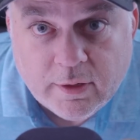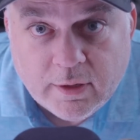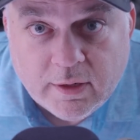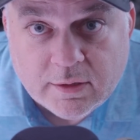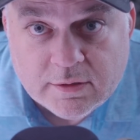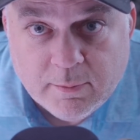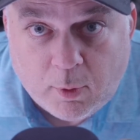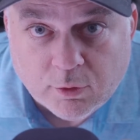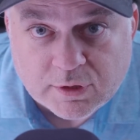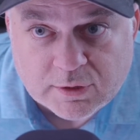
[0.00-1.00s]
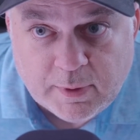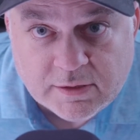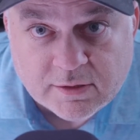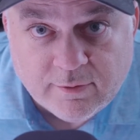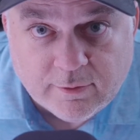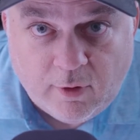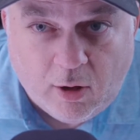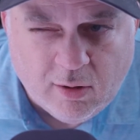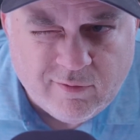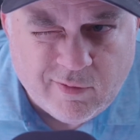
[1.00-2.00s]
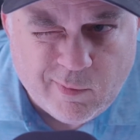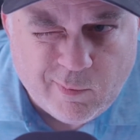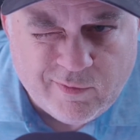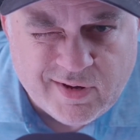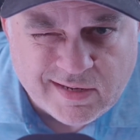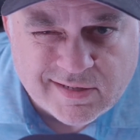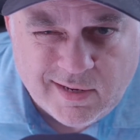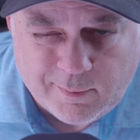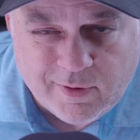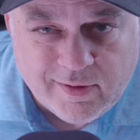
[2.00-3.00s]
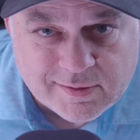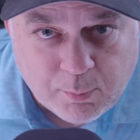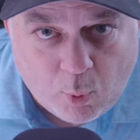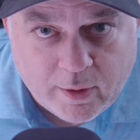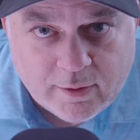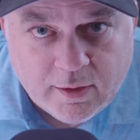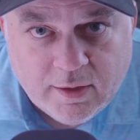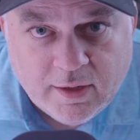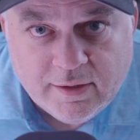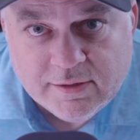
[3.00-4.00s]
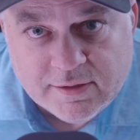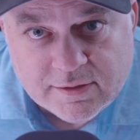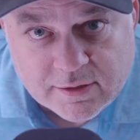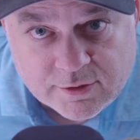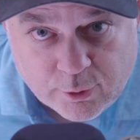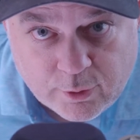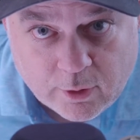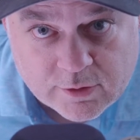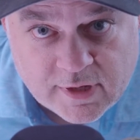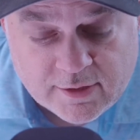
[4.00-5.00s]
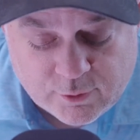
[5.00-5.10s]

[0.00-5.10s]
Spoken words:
is the most expensive of all of them that we've tested up to this point. This is the studio set, so